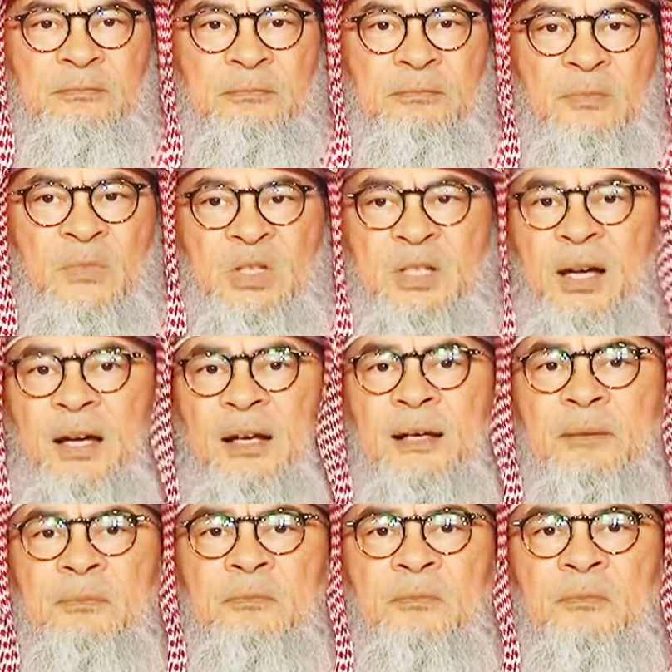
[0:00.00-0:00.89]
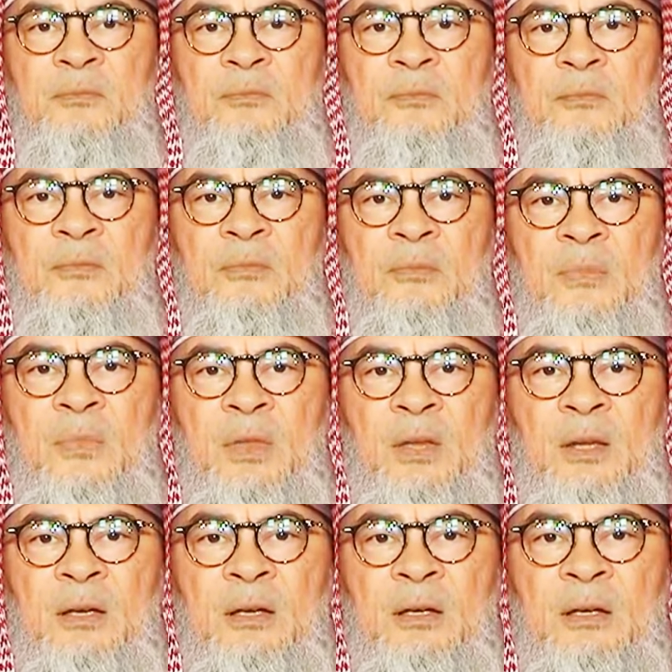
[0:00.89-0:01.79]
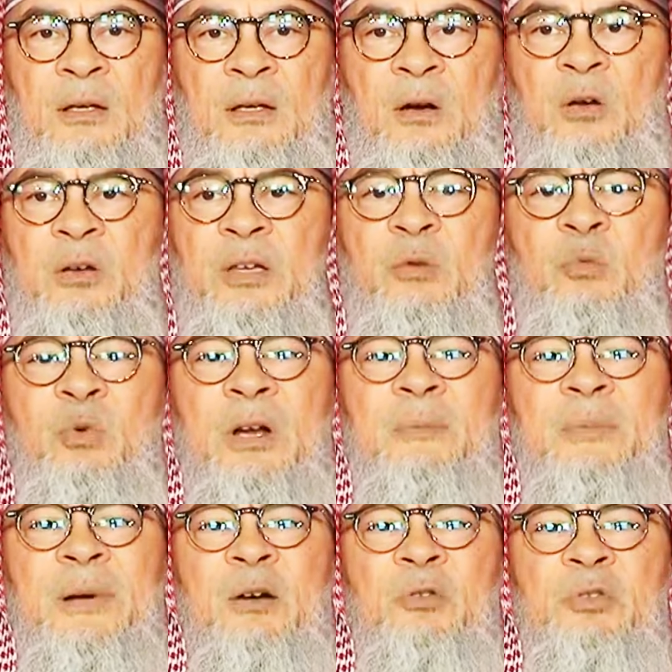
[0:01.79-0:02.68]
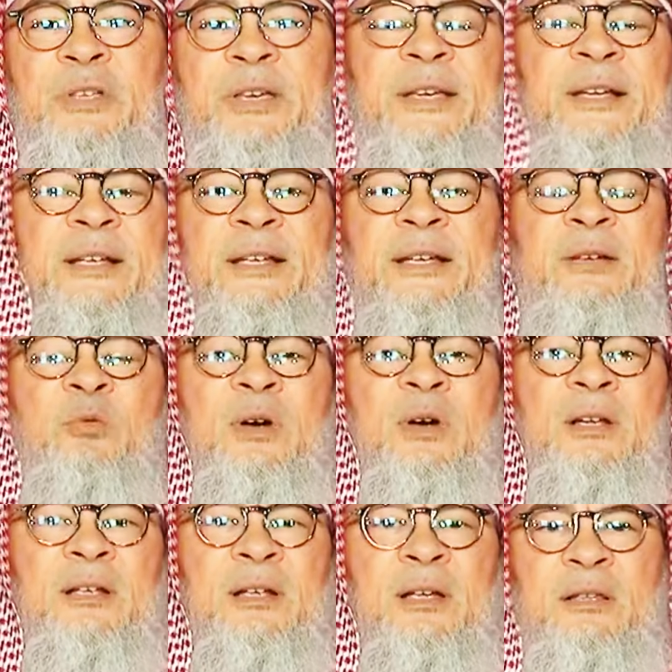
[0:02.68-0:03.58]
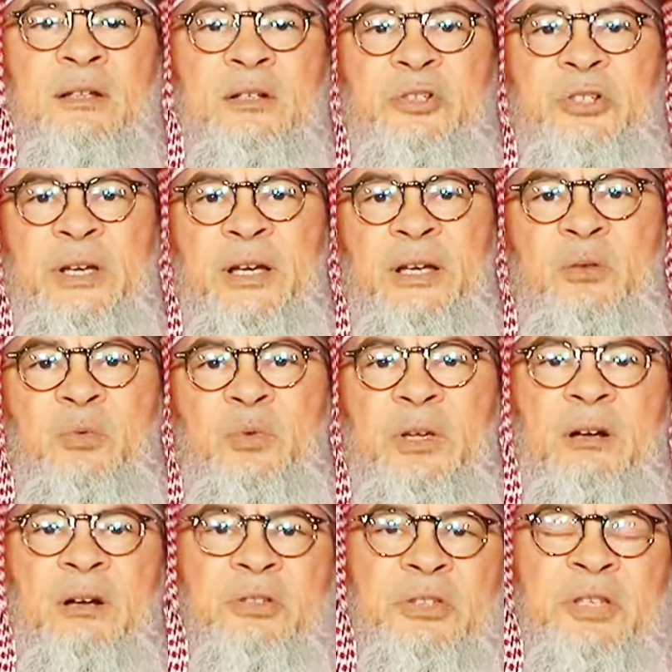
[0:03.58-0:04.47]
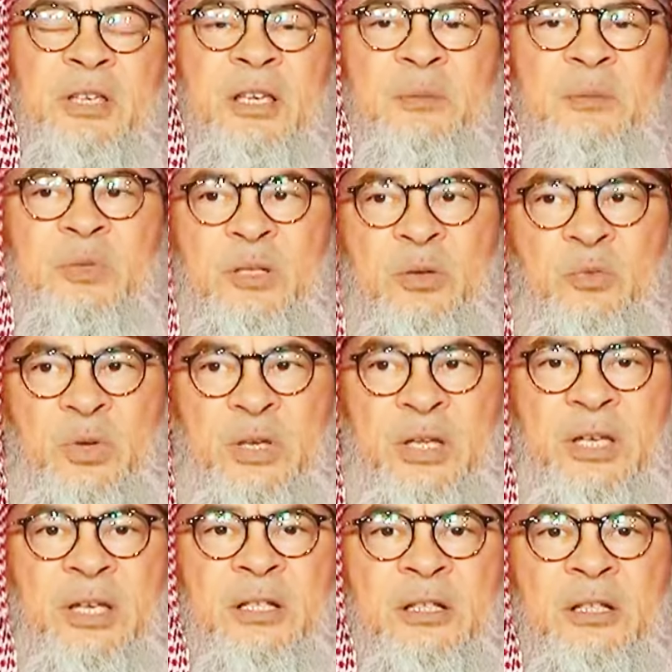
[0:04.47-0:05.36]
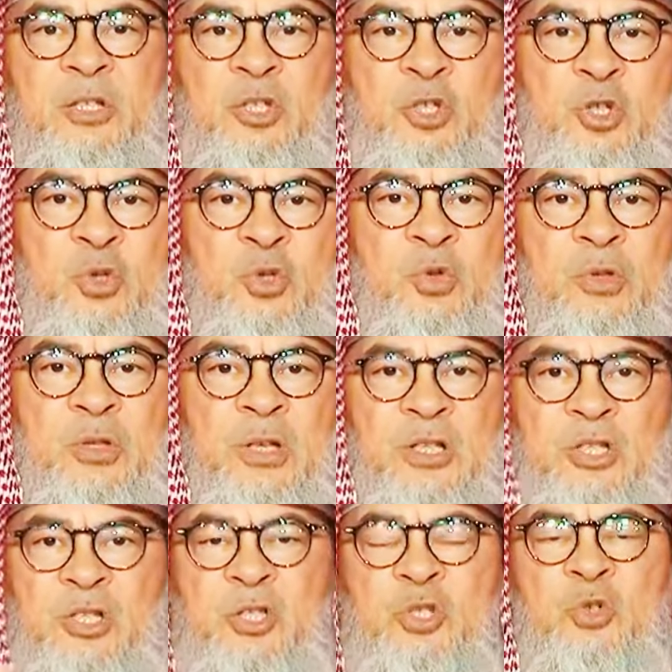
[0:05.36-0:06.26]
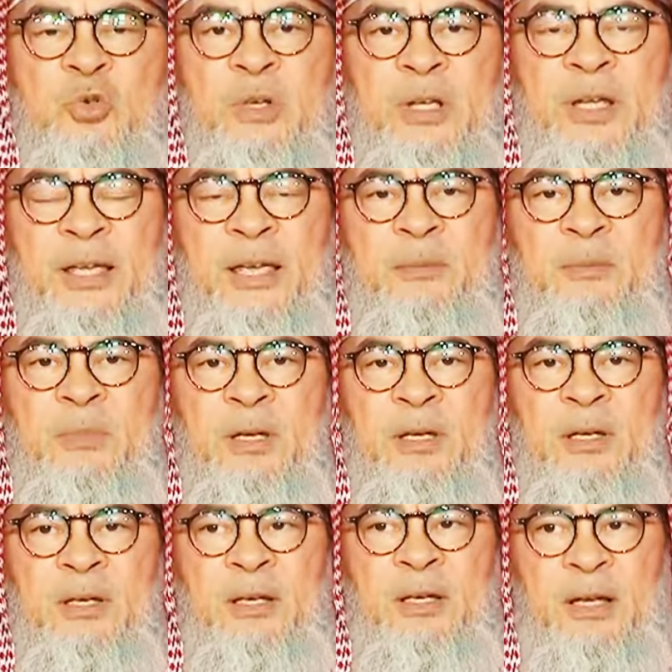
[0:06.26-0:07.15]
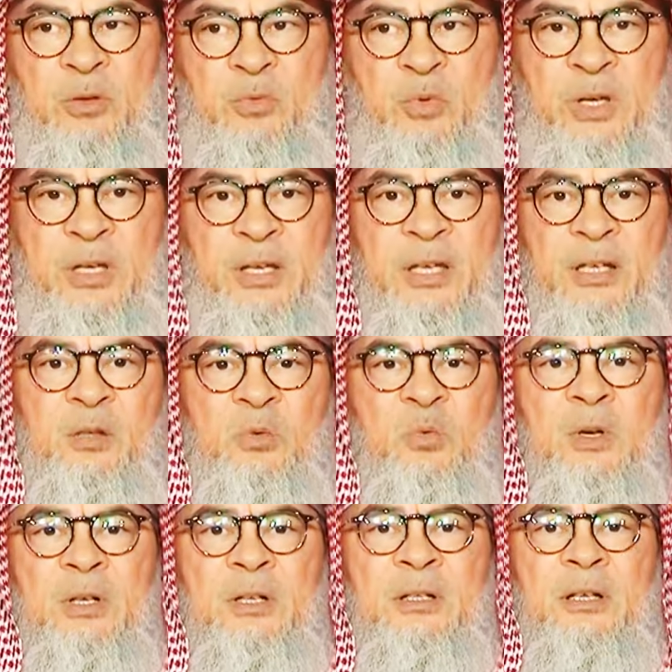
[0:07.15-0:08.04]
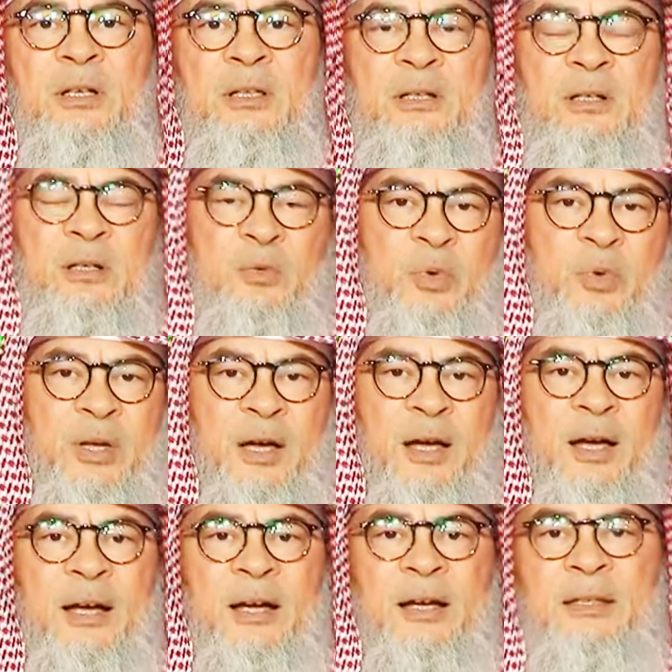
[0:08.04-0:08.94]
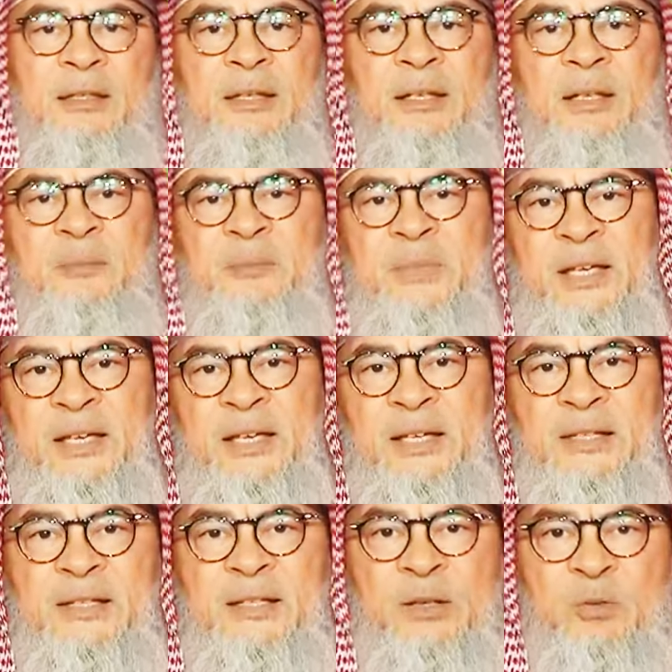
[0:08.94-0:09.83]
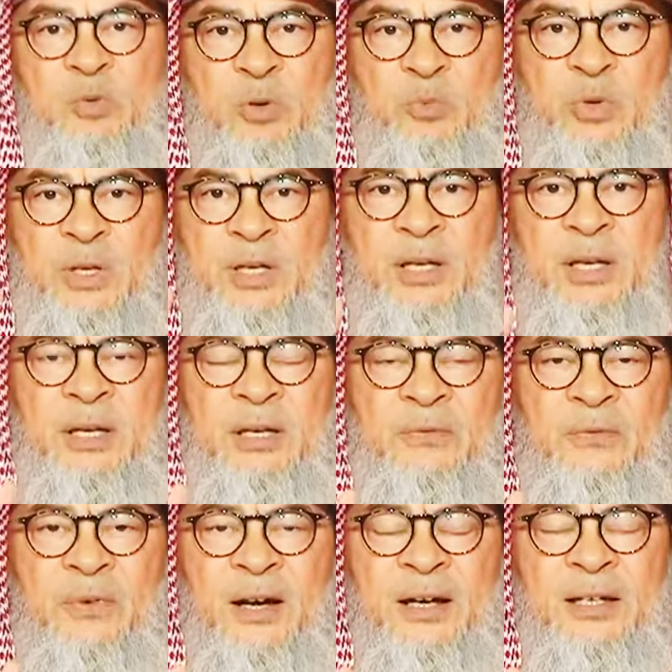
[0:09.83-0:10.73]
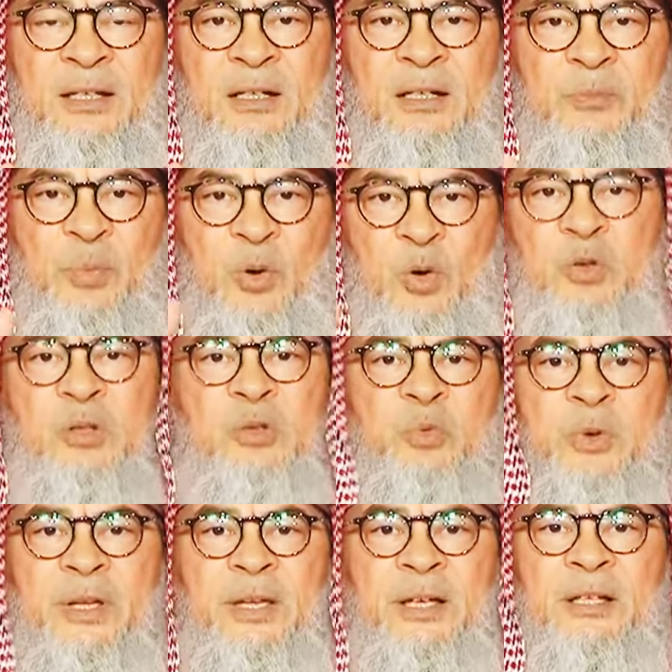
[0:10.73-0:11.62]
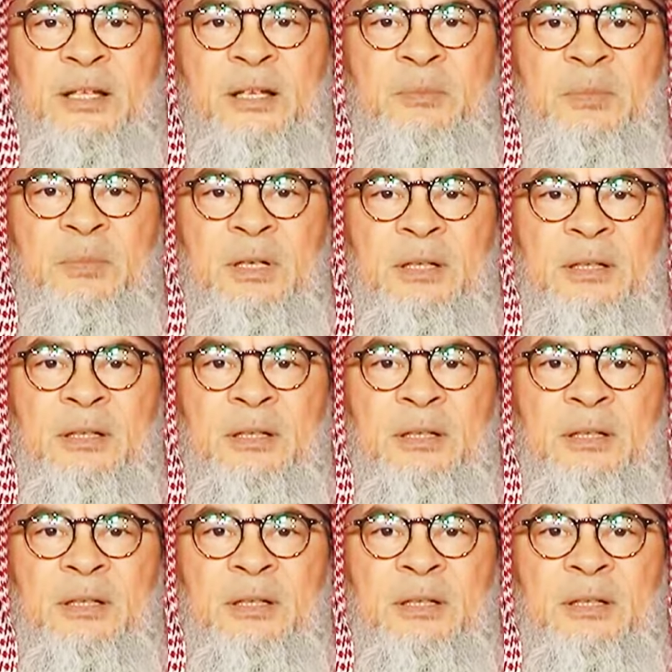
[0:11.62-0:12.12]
It's haram. Okay, what about killing one another, Sheikh? We are teams and we kill and shoot. It's a shooting game. And we kill one another and we hide in a maze. And when we find our opponent, we kill him.